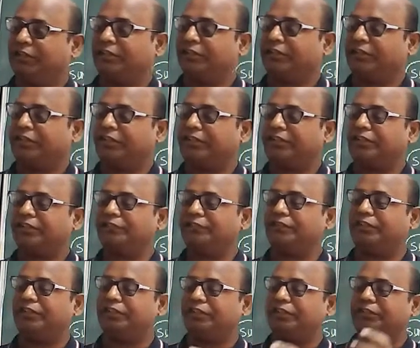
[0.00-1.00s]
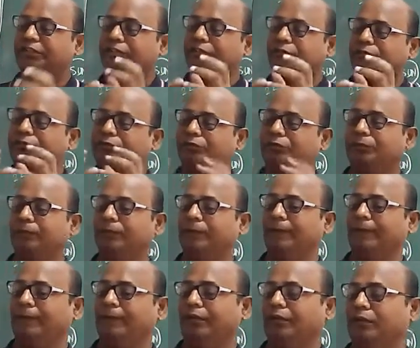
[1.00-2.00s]
get converted into
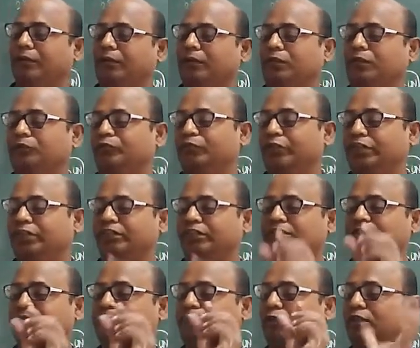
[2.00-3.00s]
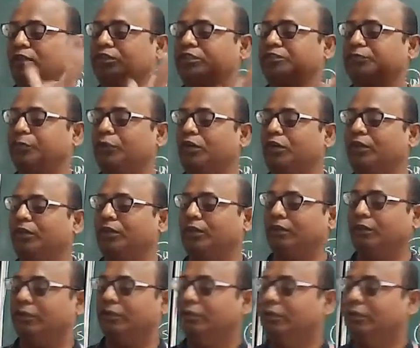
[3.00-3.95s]
very small